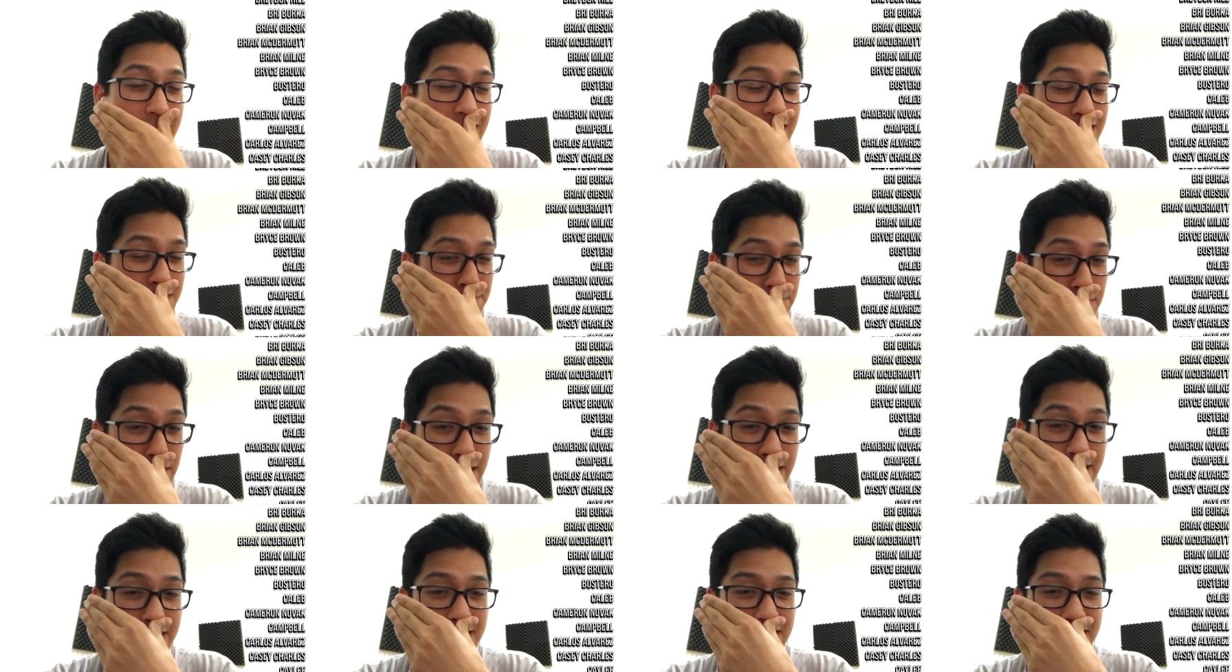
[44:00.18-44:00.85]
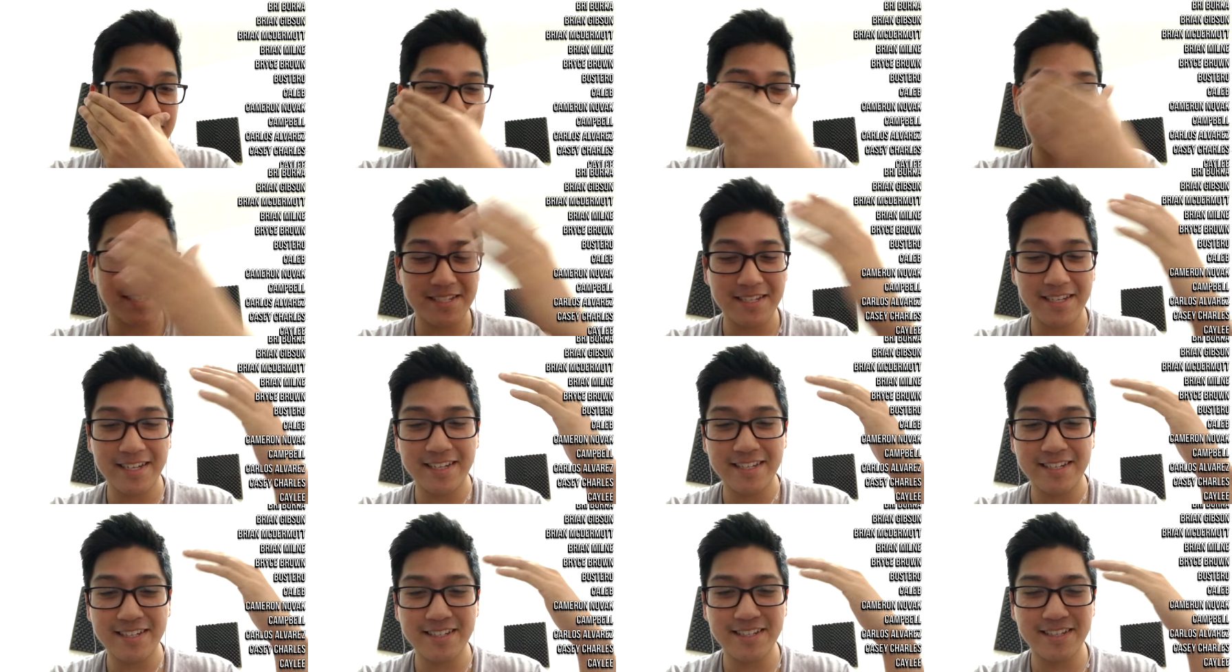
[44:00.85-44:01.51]
guy's pizzas!
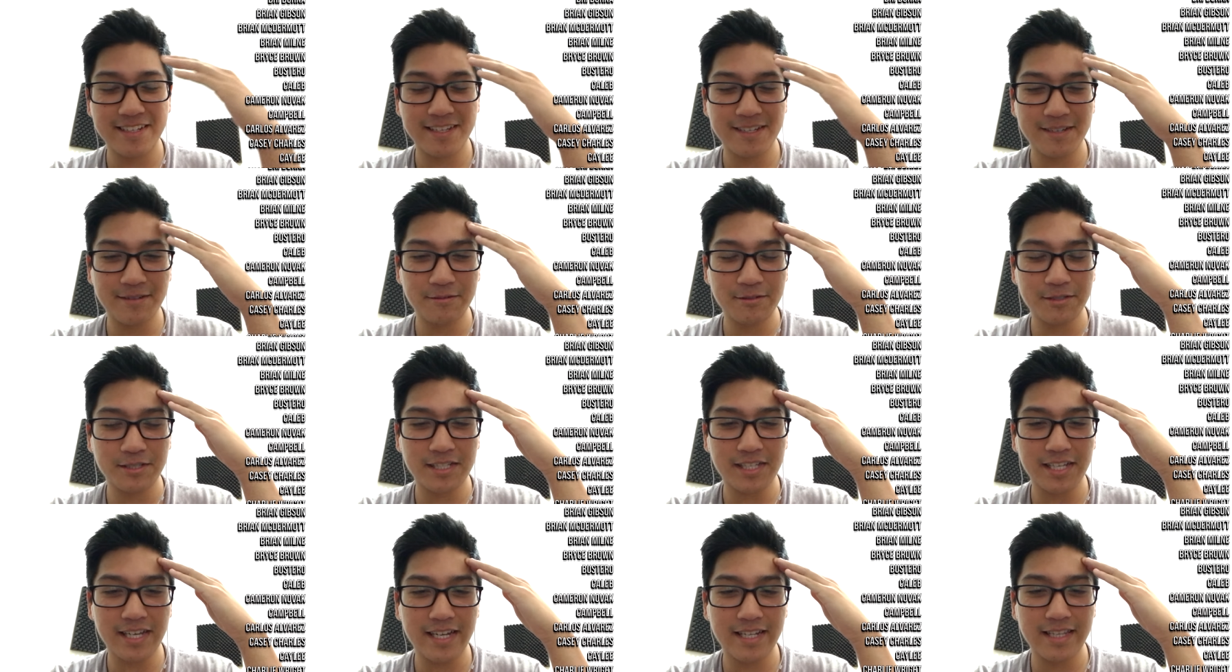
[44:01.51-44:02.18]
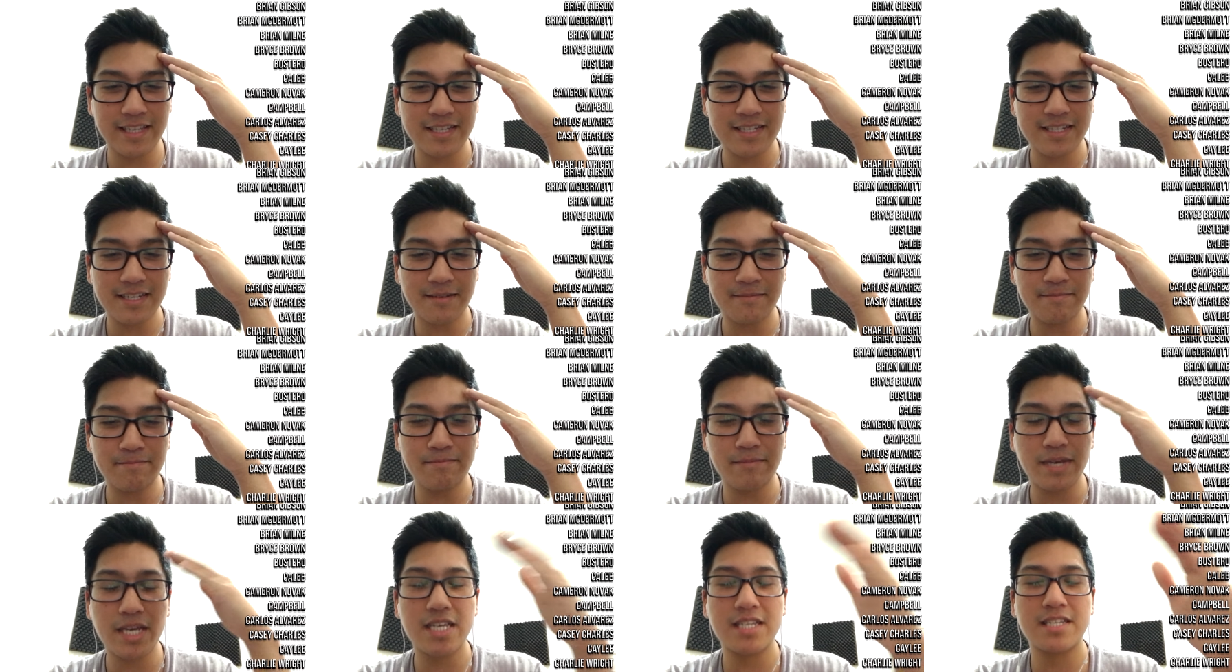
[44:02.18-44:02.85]
And it was like this
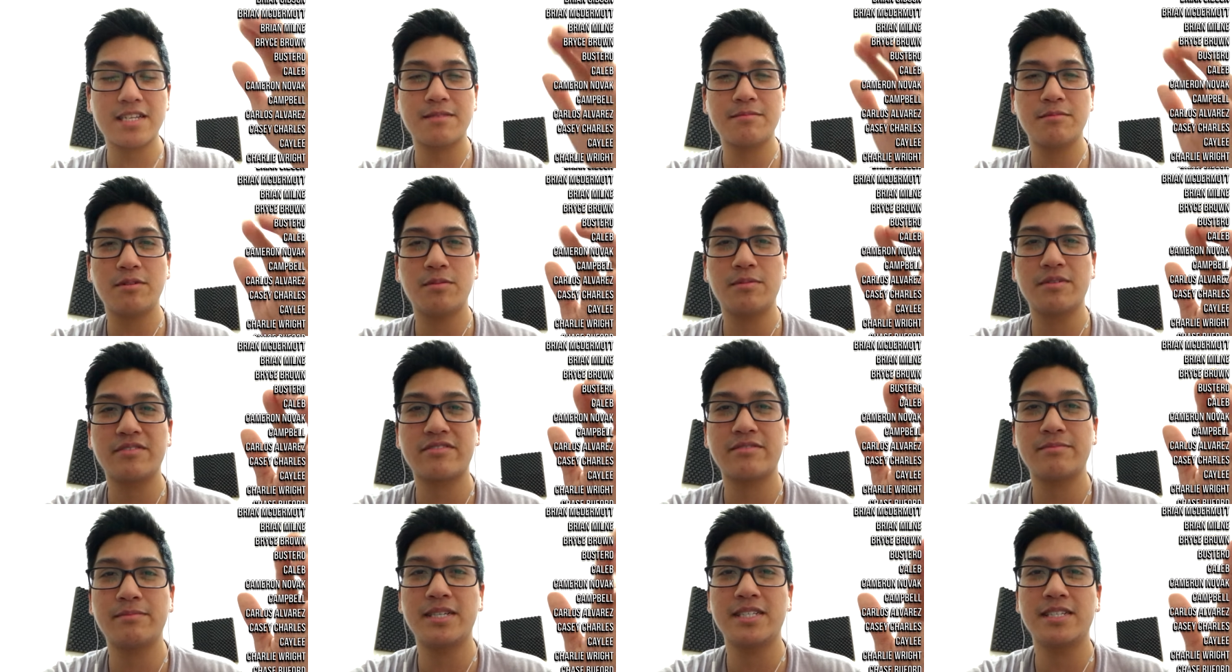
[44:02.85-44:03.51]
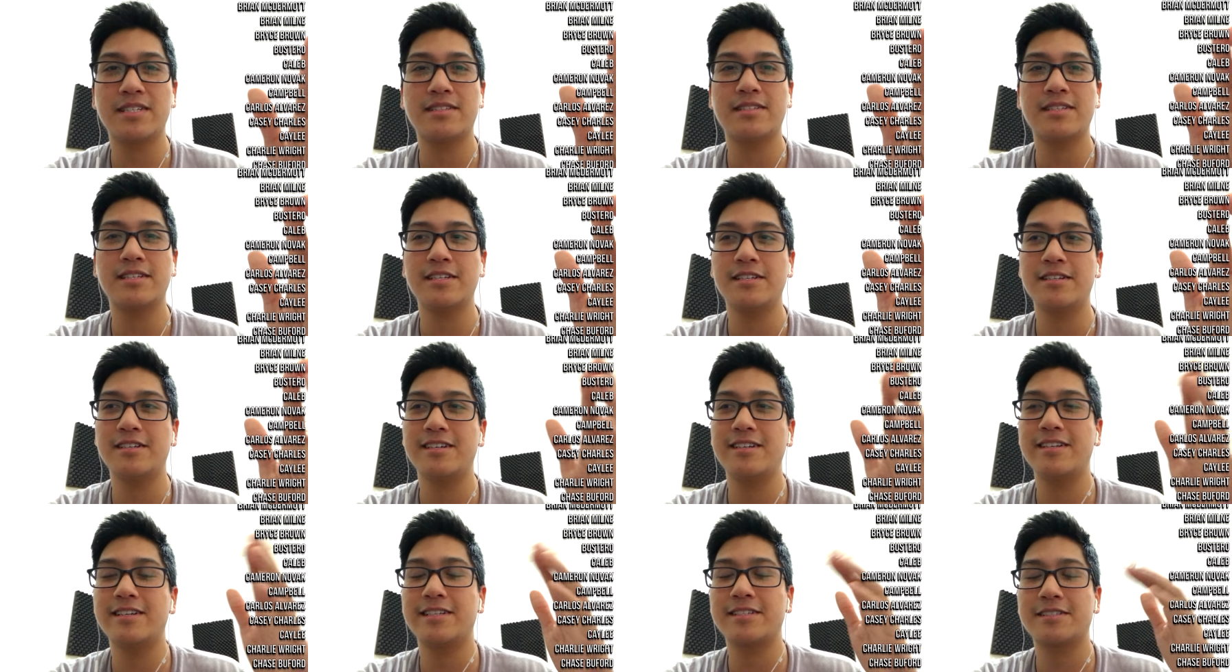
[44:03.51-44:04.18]
amazing moment for me in the
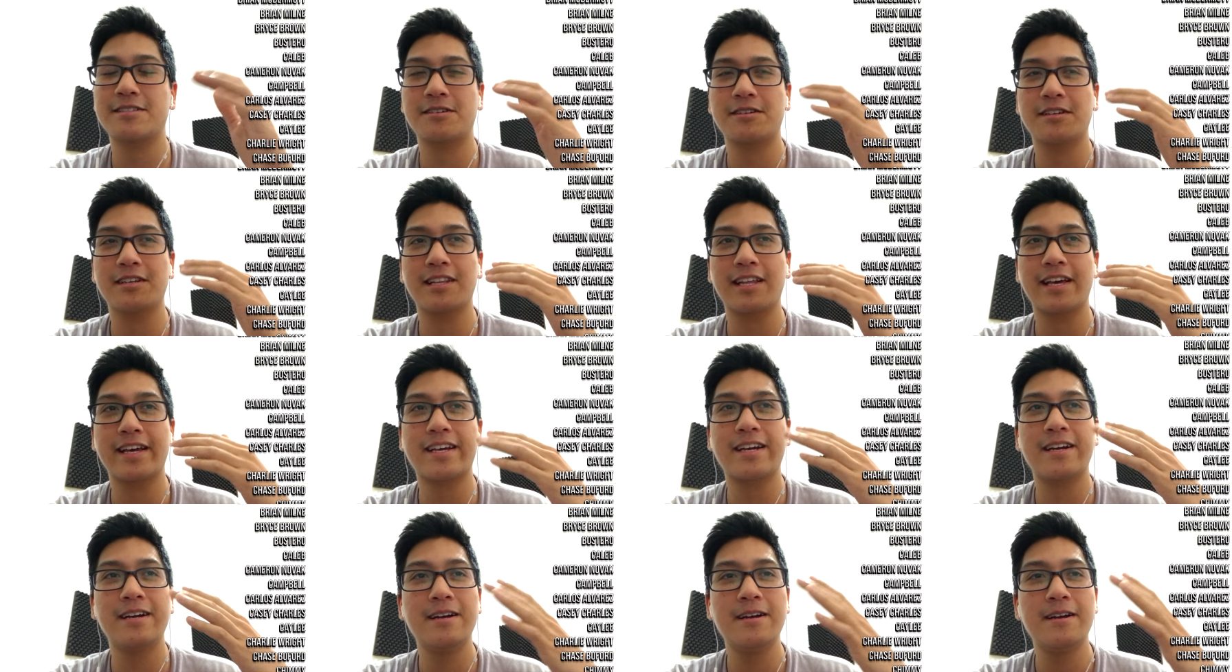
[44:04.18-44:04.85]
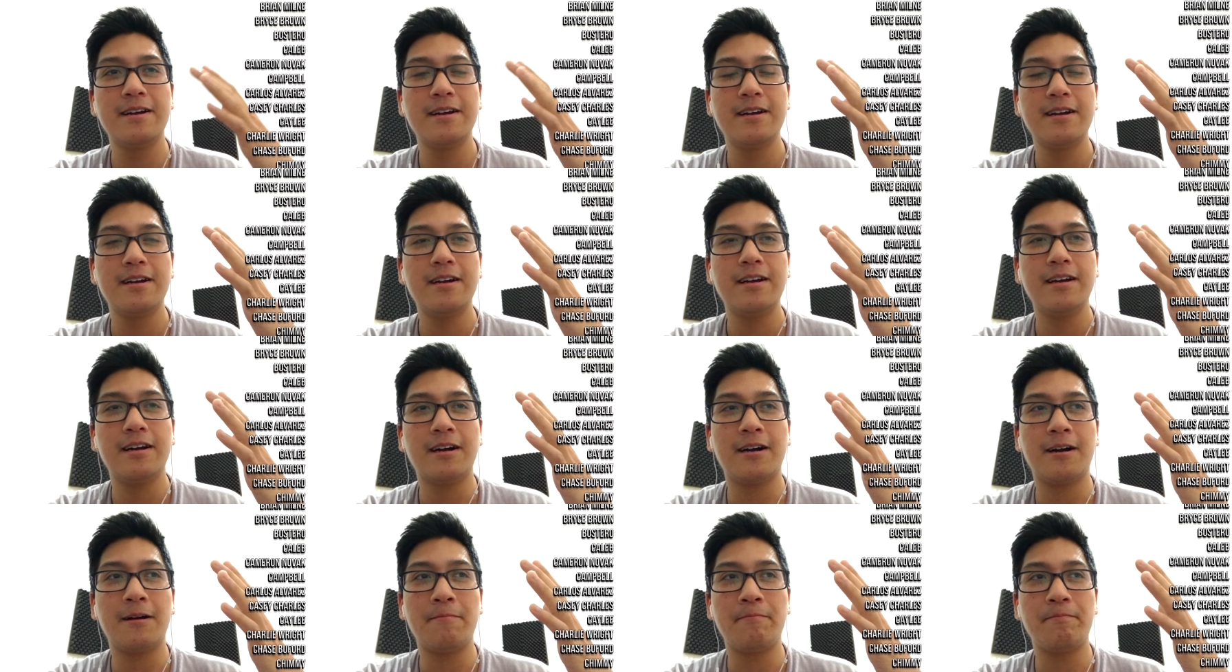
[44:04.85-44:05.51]
theater and I started like,
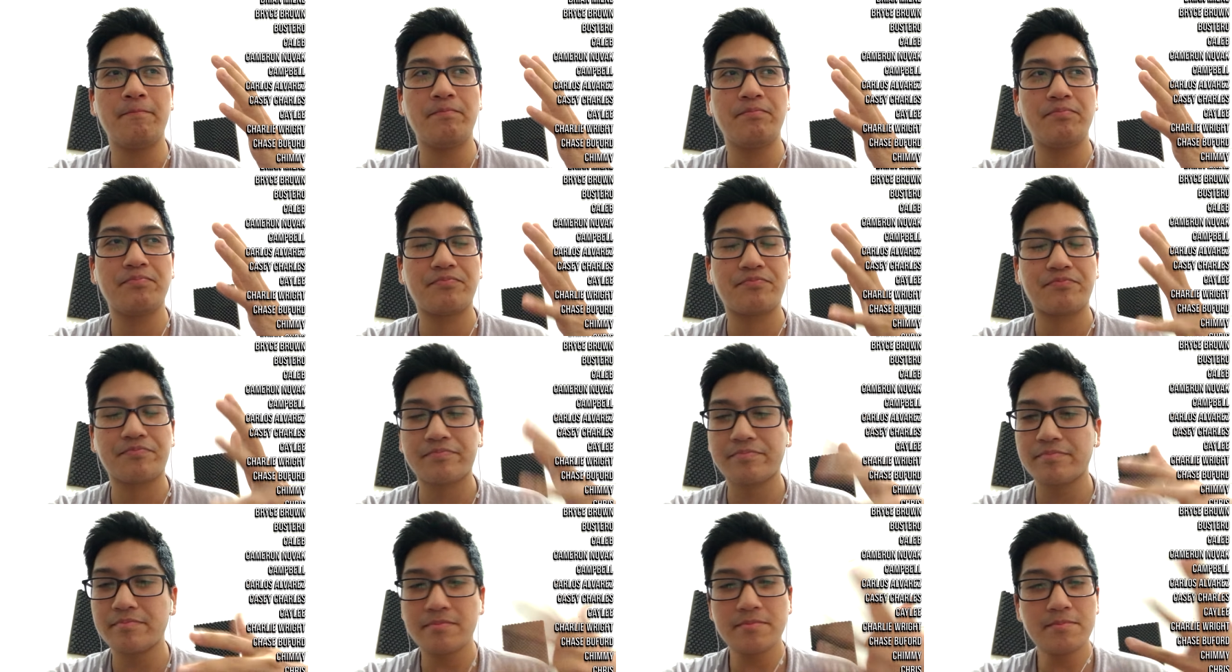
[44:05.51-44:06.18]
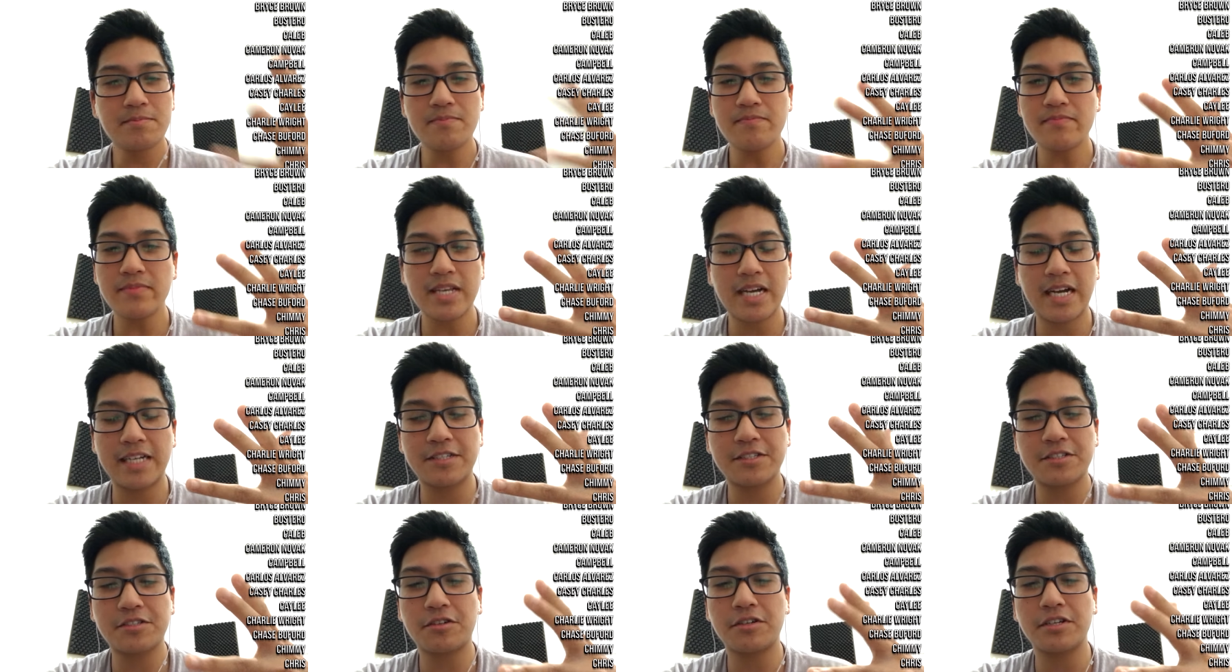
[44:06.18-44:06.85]
um, I
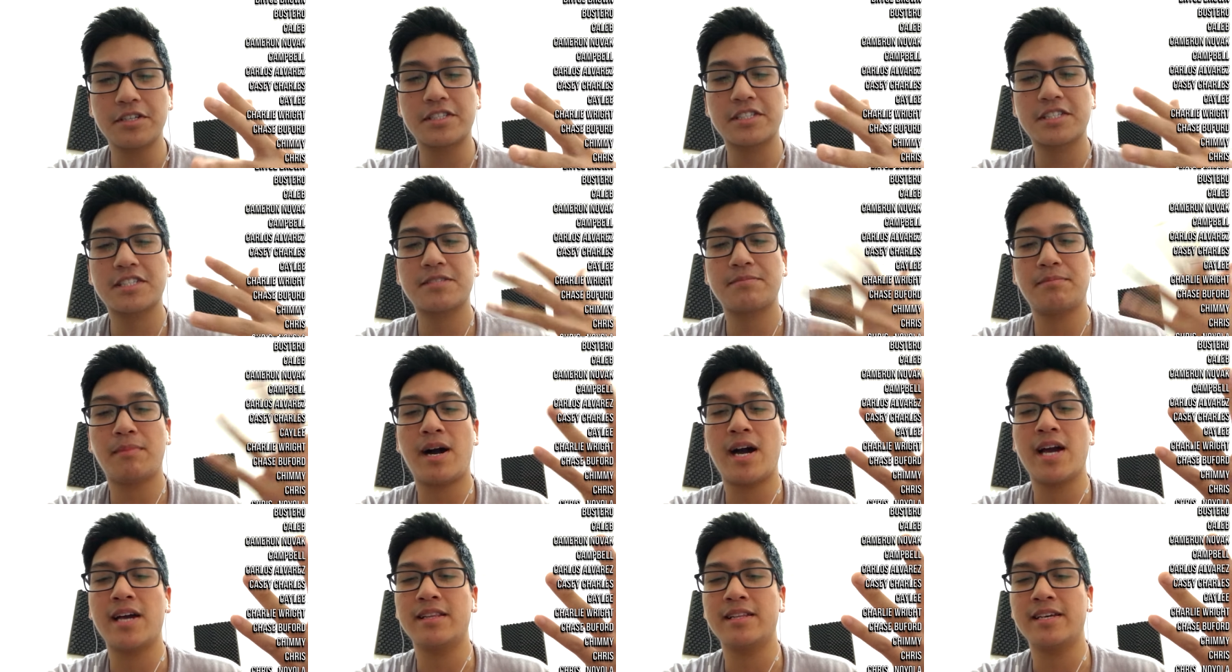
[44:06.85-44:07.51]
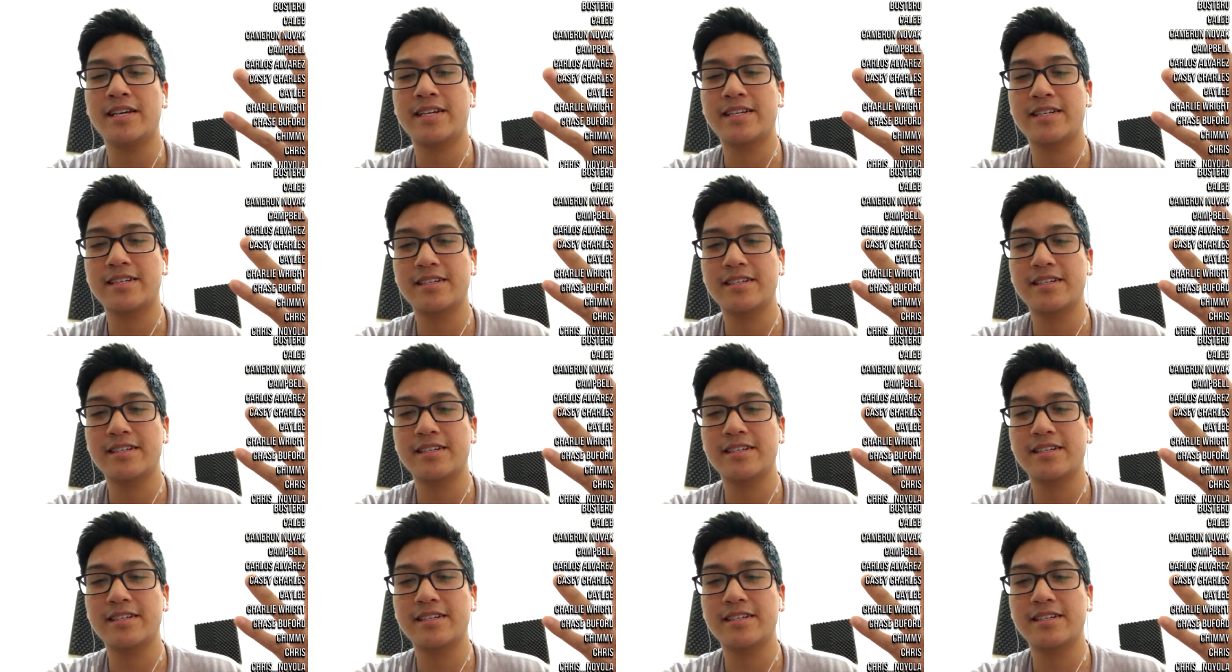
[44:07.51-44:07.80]
just started smiling